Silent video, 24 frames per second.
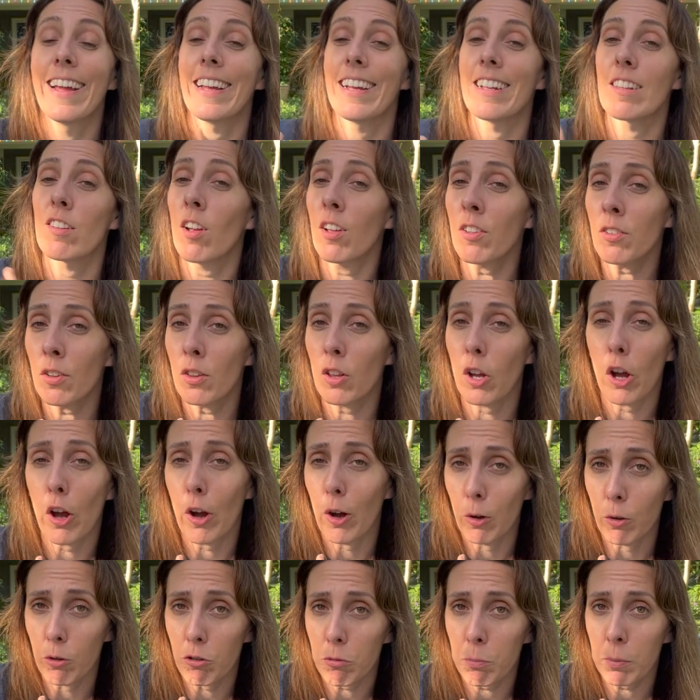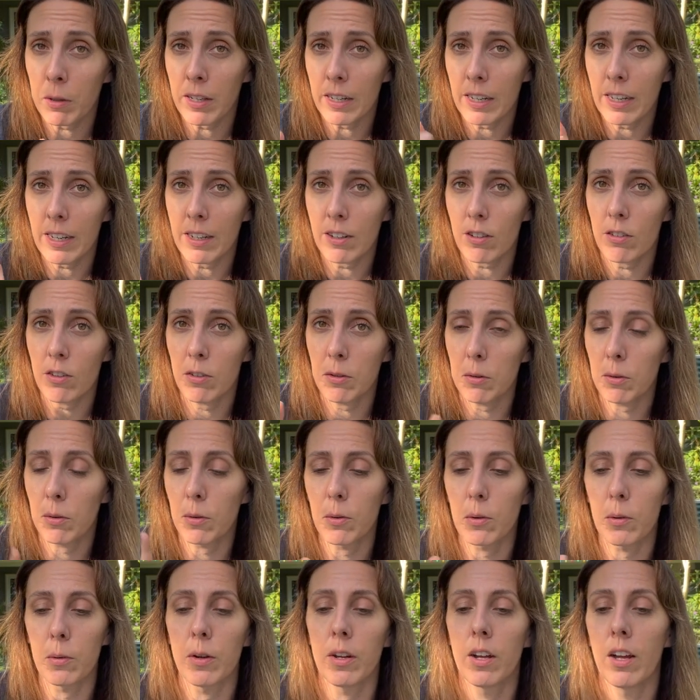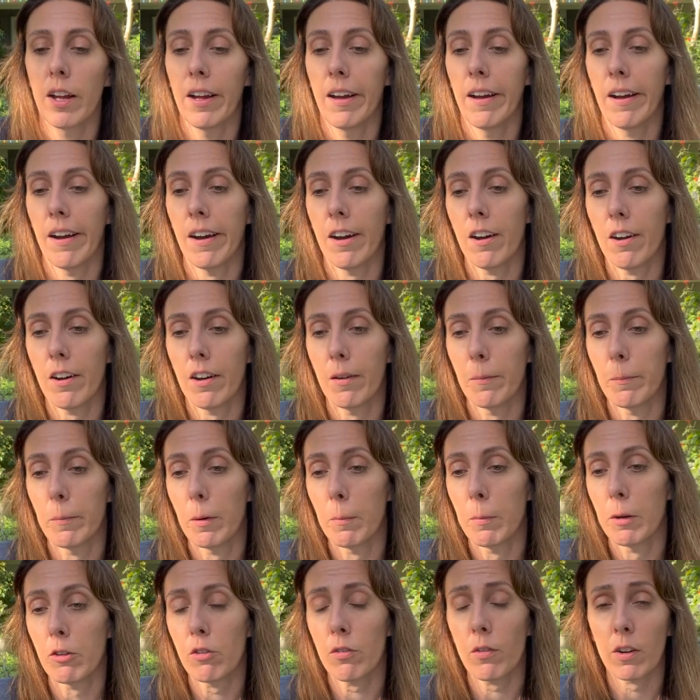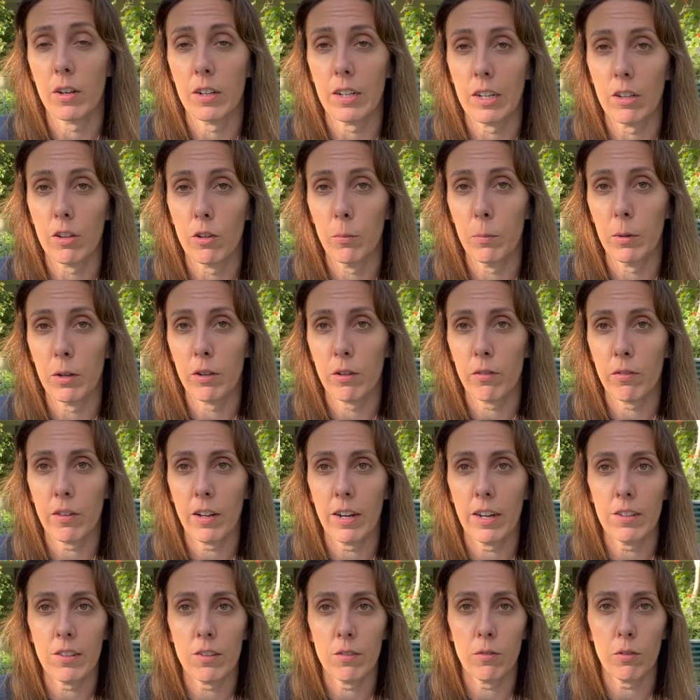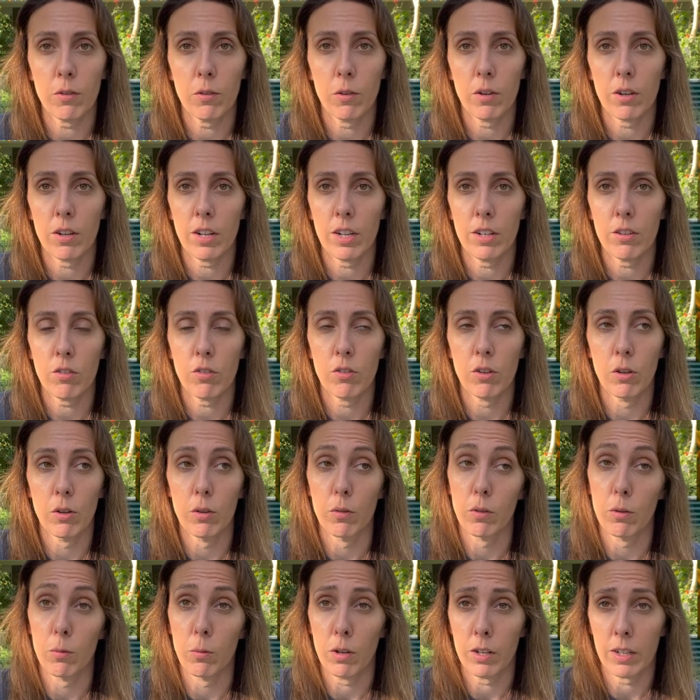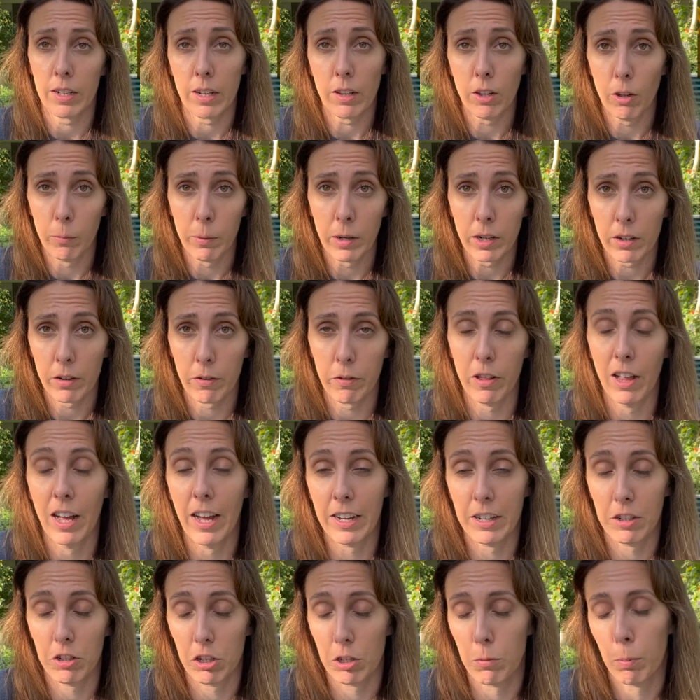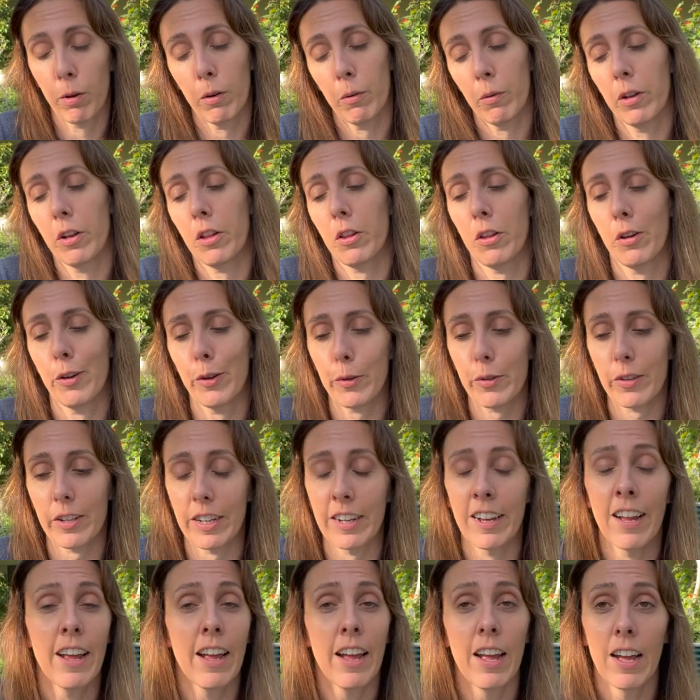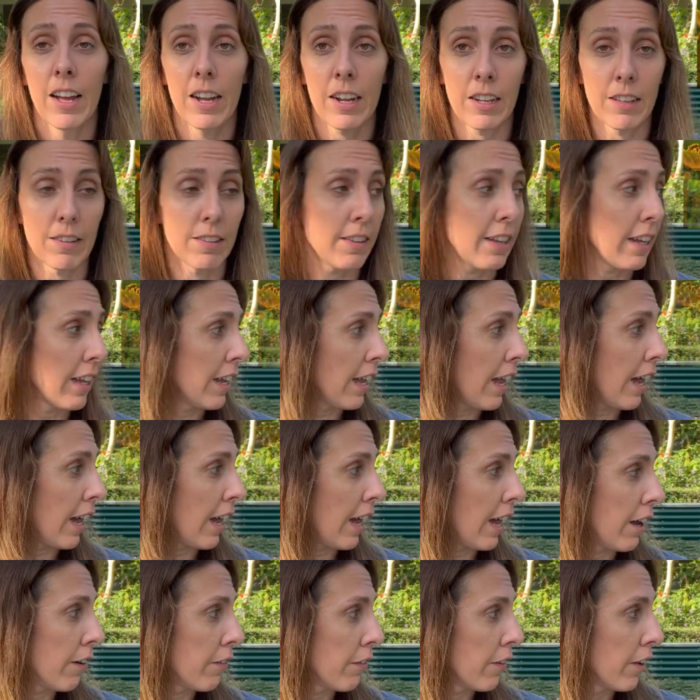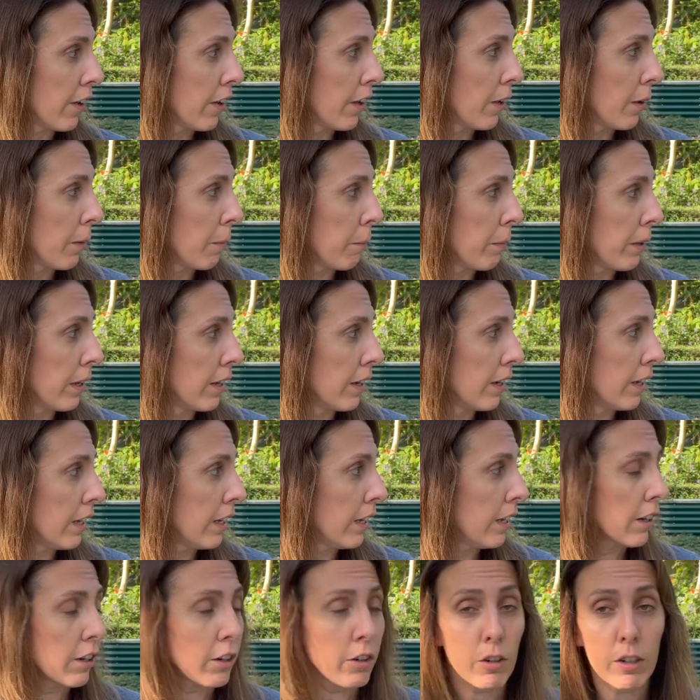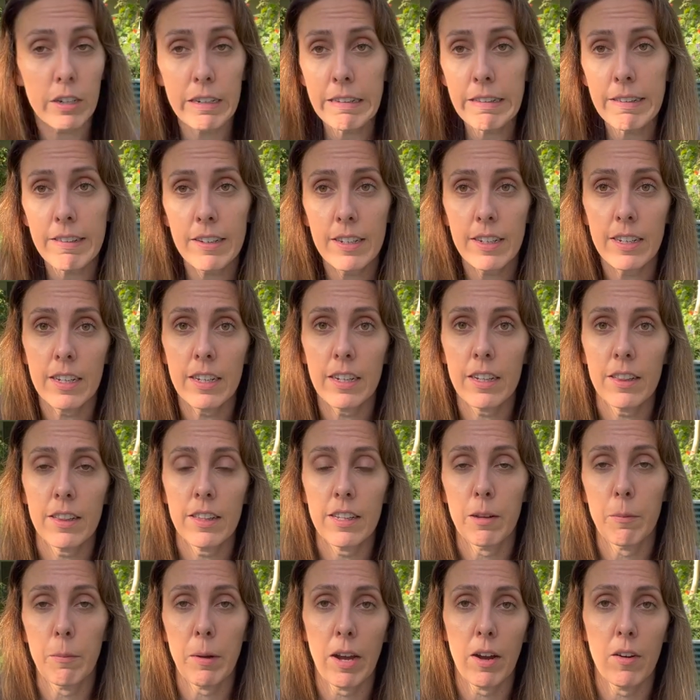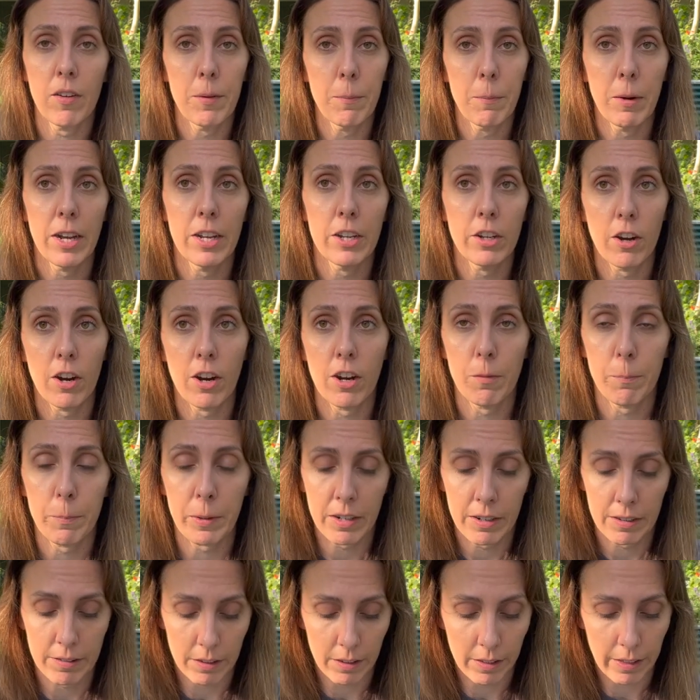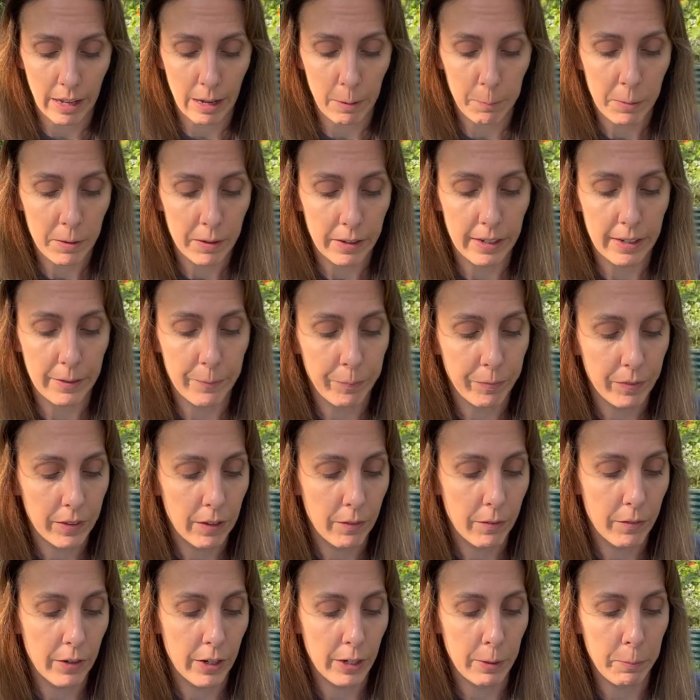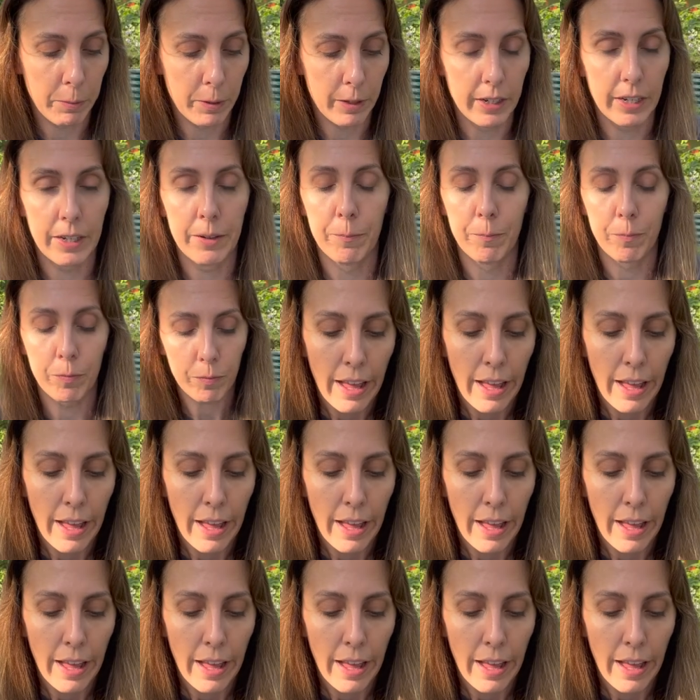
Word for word: It's also the host plant to a bunch of our yellow butterflies in Florida. So if you want yellow butterflies, just put one of those in, because they have been increasing the amount in my yard because of that plant. Very pretty.